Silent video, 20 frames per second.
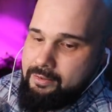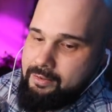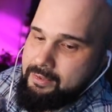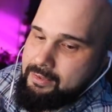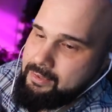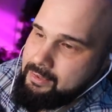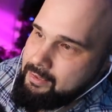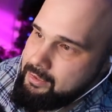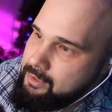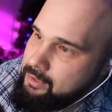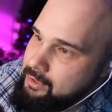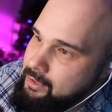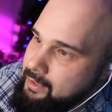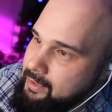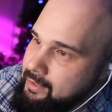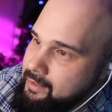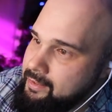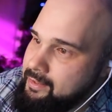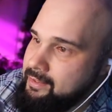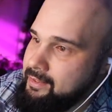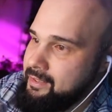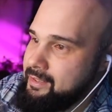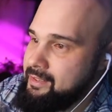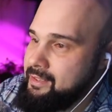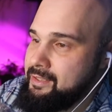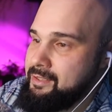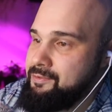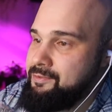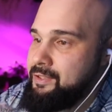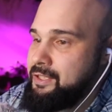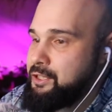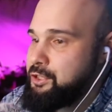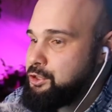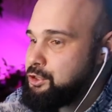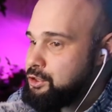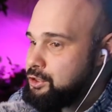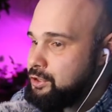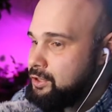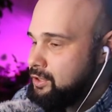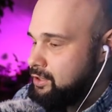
This is good. This is finished.